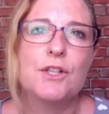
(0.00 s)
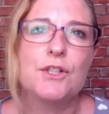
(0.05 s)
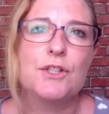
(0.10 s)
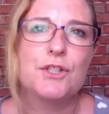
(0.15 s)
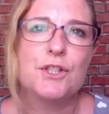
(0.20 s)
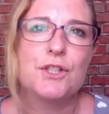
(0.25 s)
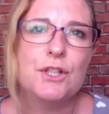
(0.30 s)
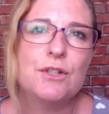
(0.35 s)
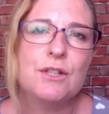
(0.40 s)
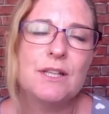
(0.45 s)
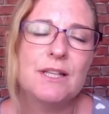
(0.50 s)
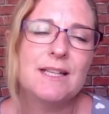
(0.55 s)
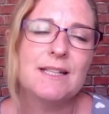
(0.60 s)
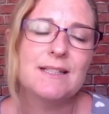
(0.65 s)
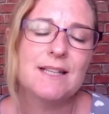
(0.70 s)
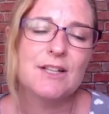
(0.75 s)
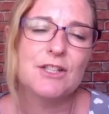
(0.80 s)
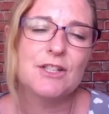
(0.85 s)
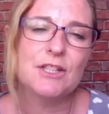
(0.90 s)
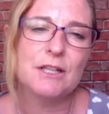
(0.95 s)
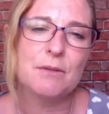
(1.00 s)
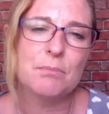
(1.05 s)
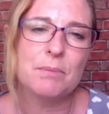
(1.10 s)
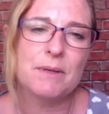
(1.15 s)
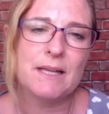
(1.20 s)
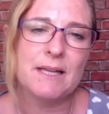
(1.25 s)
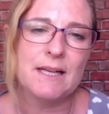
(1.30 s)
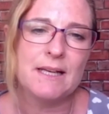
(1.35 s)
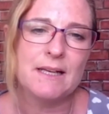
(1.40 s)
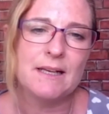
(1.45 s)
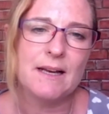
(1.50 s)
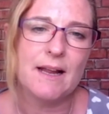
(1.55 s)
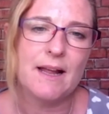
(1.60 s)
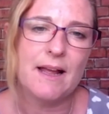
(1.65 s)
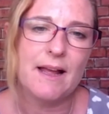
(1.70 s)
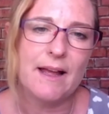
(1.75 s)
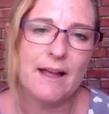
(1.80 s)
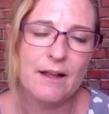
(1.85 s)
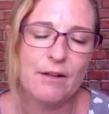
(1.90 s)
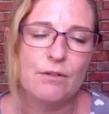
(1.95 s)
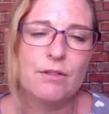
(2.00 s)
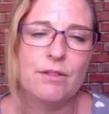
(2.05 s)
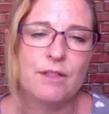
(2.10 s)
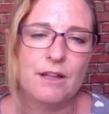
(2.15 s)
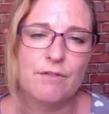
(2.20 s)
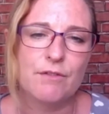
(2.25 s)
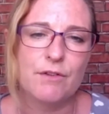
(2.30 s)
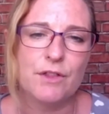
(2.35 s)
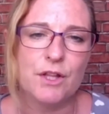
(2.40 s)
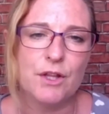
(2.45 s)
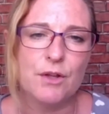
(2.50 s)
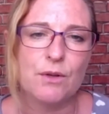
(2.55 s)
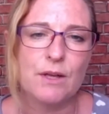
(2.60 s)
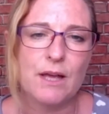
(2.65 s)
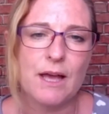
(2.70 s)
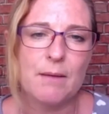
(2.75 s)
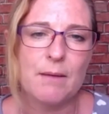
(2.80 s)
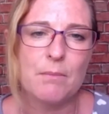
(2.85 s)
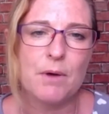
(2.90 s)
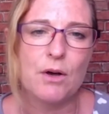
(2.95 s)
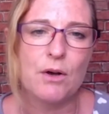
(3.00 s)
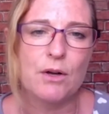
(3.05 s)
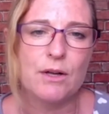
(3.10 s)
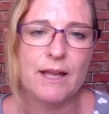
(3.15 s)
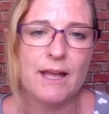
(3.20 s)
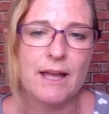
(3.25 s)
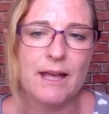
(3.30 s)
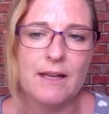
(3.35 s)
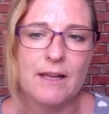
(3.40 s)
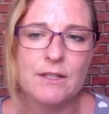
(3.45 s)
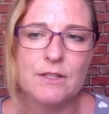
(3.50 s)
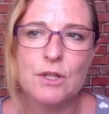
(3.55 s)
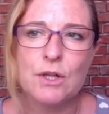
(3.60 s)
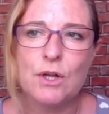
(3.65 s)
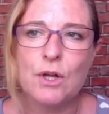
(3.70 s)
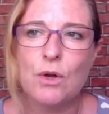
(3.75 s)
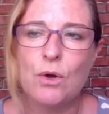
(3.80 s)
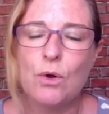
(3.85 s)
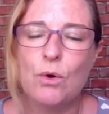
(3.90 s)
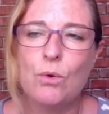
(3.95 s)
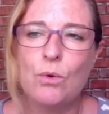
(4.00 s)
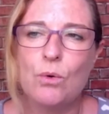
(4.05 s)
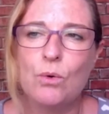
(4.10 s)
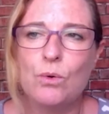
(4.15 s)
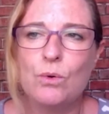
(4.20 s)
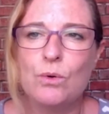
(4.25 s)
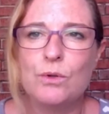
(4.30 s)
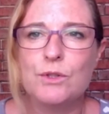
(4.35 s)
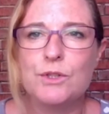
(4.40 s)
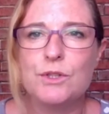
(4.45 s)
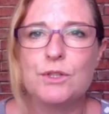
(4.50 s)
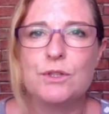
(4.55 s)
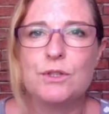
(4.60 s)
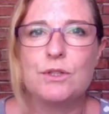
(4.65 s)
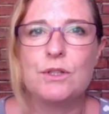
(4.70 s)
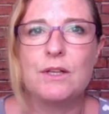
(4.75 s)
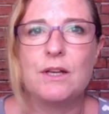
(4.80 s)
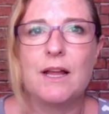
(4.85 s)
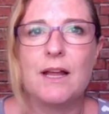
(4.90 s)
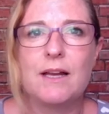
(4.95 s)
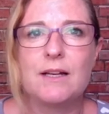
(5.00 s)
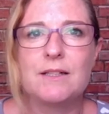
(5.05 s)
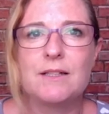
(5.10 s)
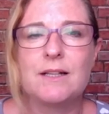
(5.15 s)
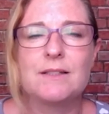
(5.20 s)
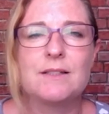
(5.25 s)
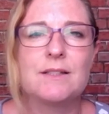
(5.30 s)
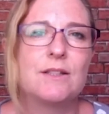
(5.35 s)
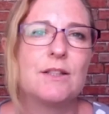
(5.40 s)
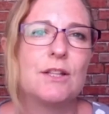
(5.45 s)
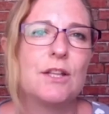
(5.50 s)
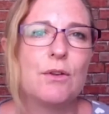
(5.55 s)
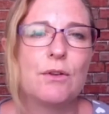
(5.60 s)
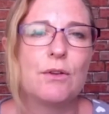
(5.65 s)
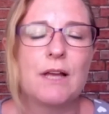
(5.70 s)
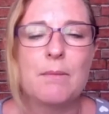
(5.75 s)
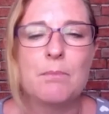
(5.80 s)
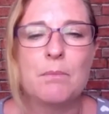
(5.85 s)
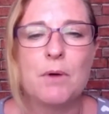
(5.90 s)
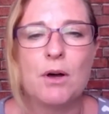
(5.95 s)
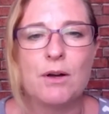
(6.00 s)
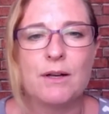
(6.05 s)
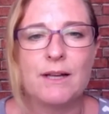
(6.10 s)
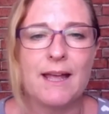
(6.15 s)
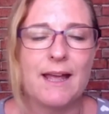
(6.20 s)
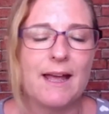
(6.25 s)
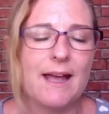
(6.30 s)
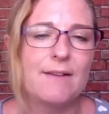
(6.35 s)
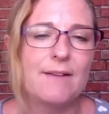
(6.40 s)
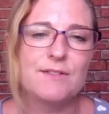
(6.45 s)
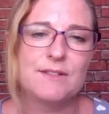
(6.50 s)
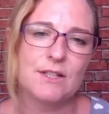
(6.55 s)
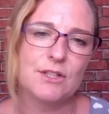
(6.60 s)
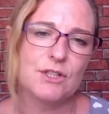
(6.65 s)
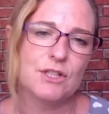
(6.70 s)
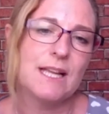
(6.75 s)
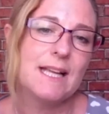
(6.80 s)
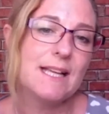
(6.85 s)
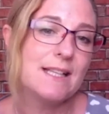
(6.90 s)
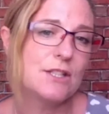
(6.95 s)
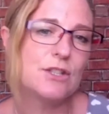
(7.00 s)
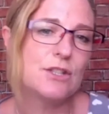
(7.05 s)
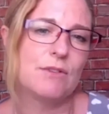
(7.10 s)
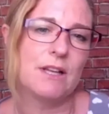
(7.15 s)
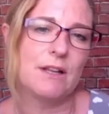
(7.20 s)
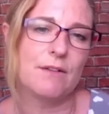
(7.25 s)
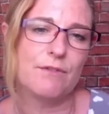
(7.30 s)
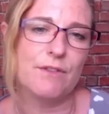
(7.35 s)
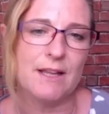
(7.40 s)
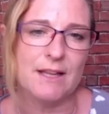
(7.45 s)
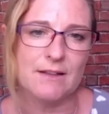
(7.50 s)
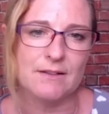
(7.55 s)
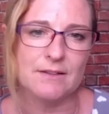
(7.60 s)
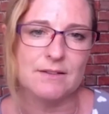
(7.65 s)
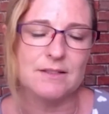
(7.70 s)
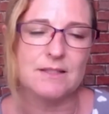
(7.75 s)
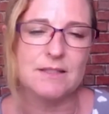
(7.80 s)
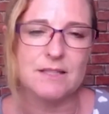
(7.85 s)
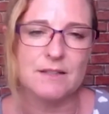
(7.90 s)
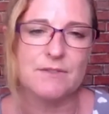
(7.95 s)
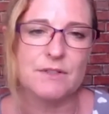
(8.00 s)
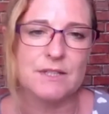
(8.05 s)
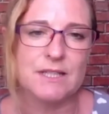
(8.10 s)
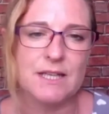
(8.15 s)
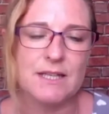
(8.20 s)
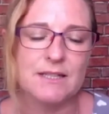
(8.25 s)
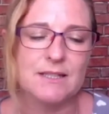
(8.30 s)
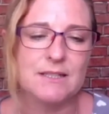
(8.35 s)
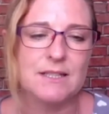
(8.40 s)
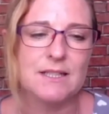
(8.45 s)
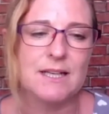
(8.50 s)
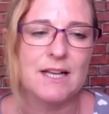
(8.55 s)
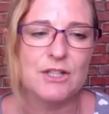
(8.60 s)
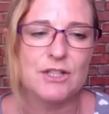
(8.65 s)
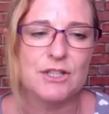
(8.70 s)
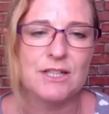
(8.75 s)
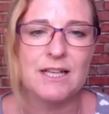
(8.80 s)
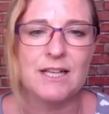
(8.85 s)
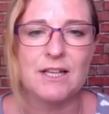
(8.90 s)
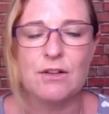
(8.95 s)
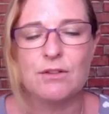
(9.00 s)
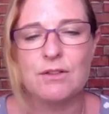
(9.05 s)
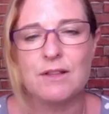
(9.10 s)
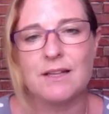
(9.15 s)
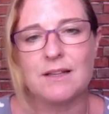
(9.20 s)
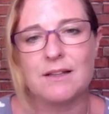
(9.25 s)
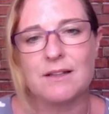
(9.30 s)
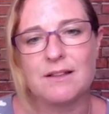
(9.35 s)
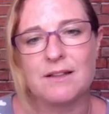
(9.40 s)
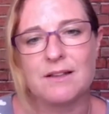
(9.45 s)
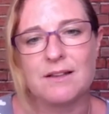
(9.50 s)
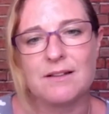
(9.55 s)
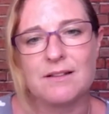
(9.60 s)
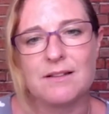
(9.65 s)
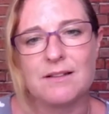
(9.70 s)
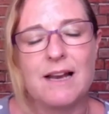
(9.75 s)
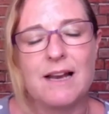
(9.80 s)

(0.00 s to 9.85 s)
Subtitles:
Do you think it's actually been healthy for the UK market, or does the UK market have such a history of yields and dividends that actually you think that the